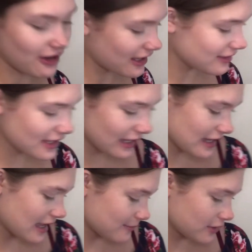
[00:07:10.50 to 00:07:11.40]
think
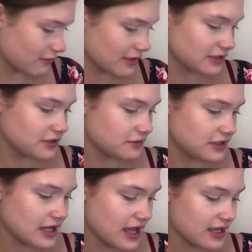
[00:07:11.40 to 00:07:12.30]
I'm going to
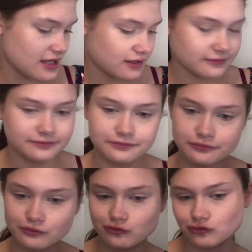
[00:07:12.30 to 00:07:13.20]
take,
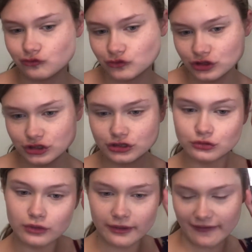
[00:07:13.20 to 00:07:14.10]

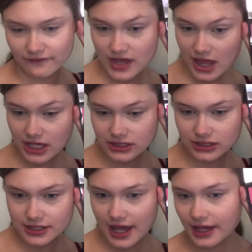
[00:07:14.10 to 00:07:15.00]
what do I feel like
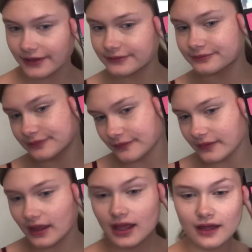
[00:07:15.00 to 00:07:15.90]
today?
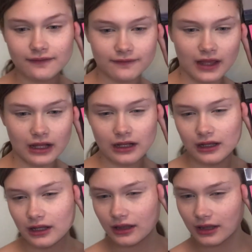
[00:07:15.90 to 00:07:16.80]

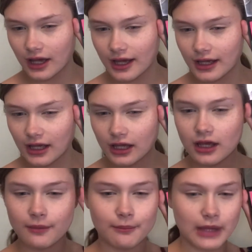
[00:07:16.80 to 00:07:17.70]
Feel
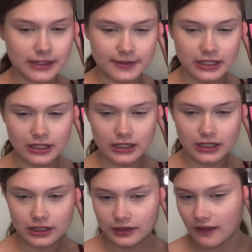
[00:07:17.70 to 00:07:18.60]
like
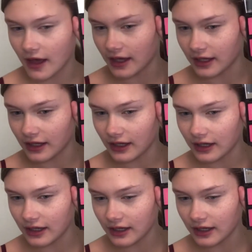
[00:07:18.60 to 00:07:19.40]
maybe like